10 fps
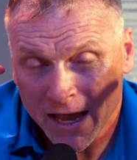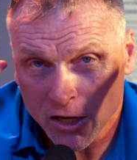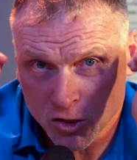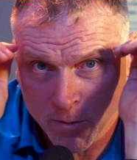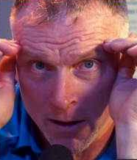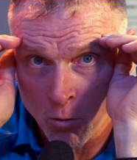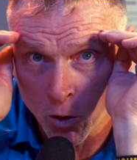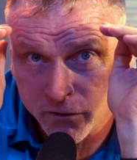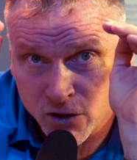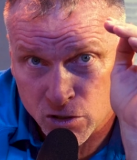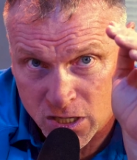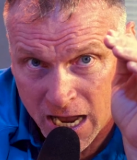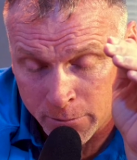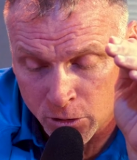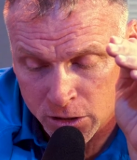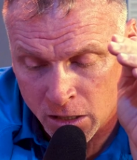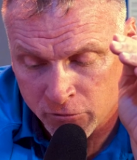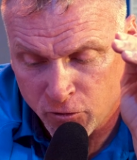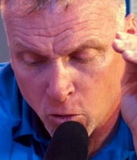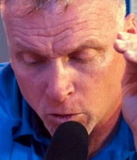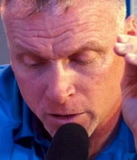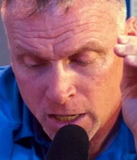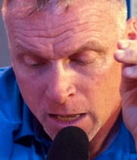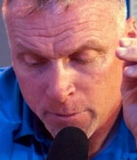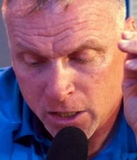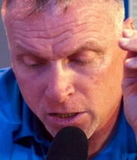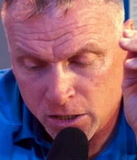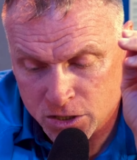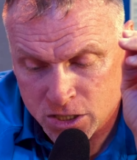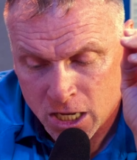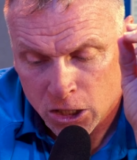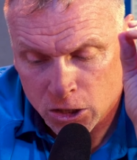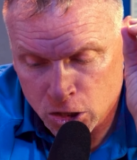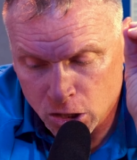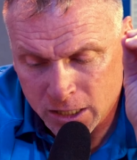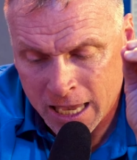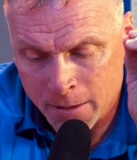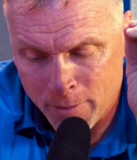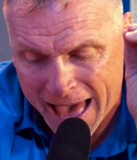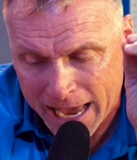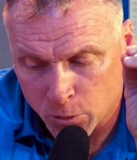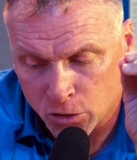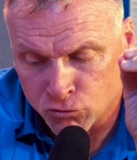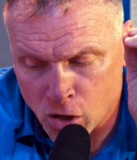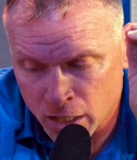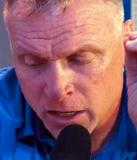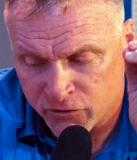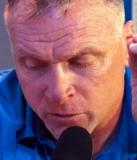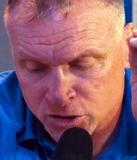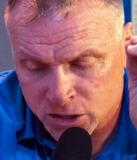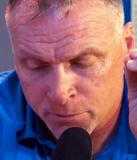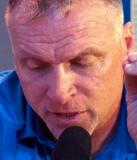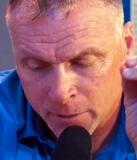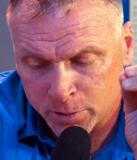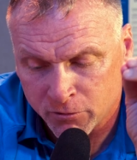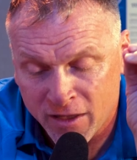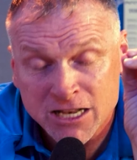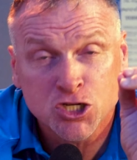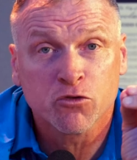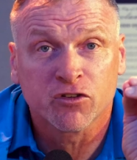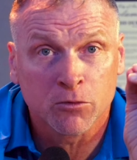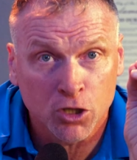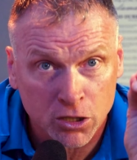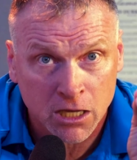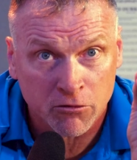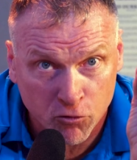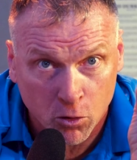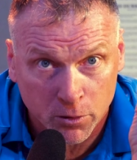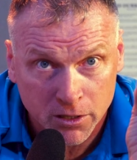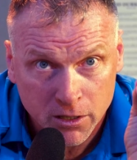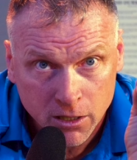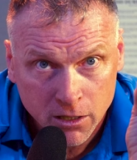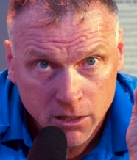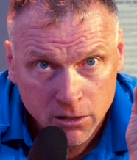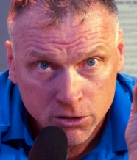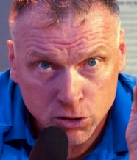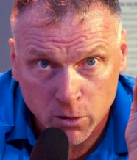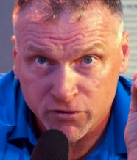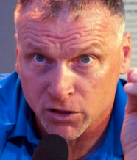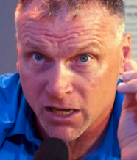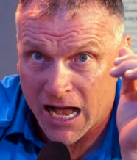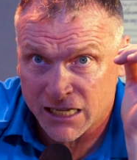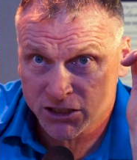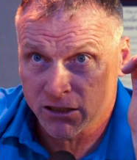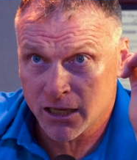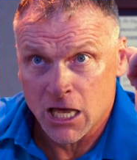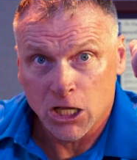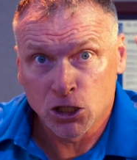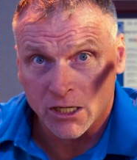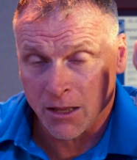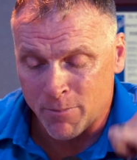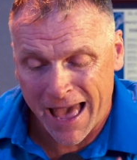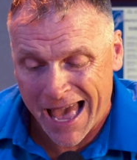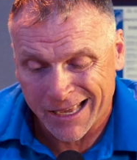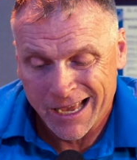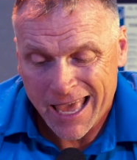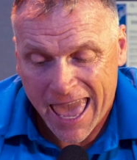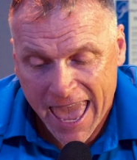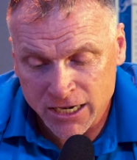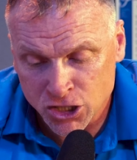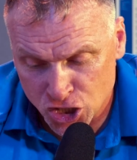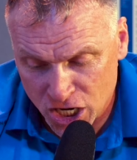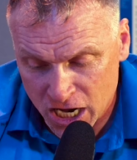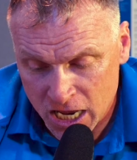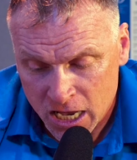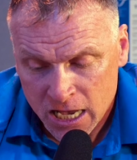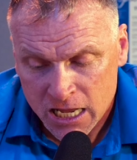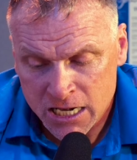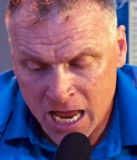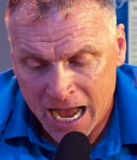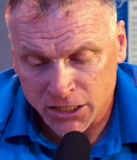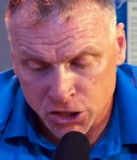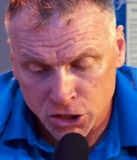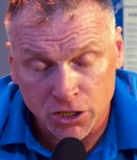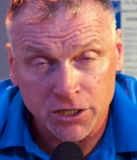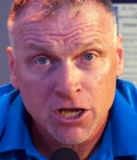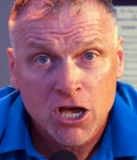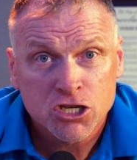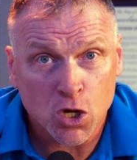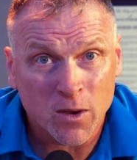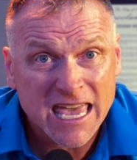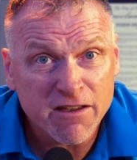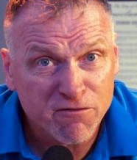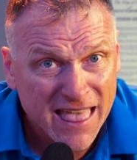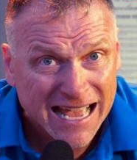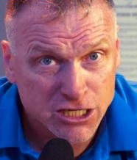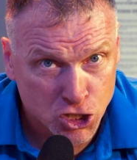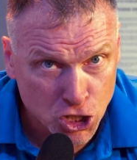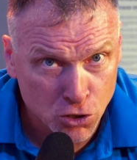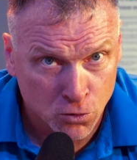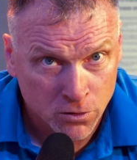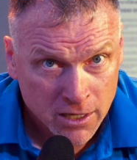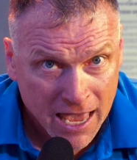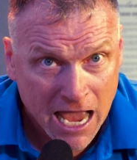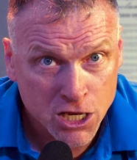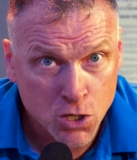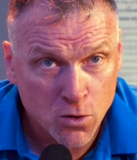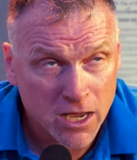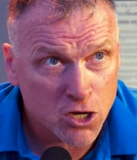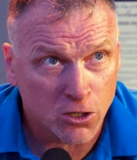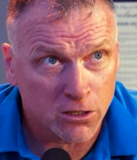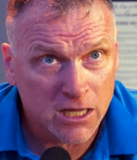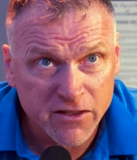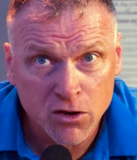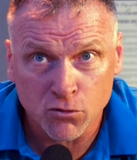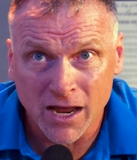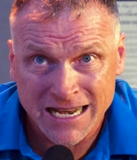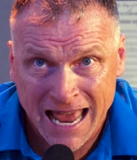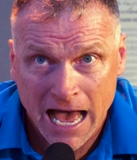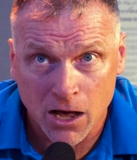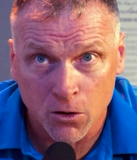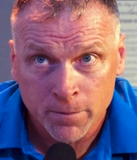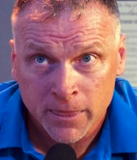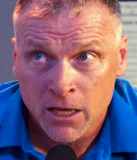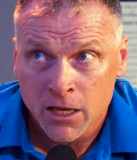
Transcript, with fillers: that you spend more of your time looking forward because looking backward, running from something prevents you from looking forward. So if you're constantly looking back, NG, not good. So if that's you and you you're living right now